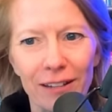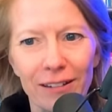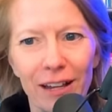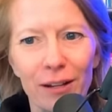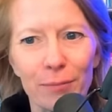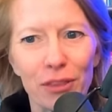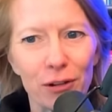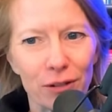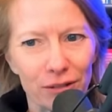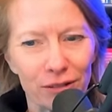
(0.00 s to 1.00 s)
Oh, yeah. But
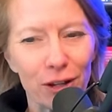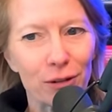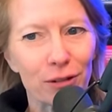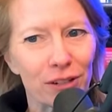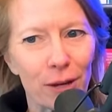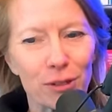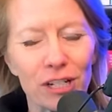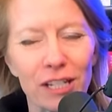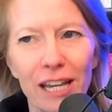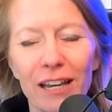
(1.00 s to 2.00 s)
there is
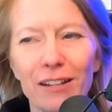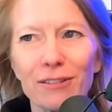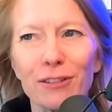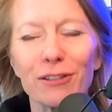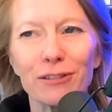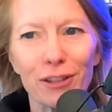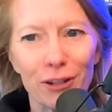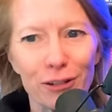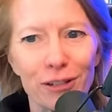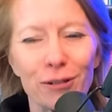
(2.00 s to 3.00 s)
redemption in the end. So this is
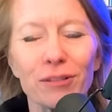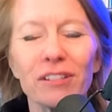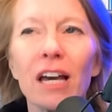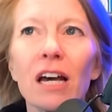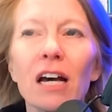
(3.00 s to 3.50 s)
the good news.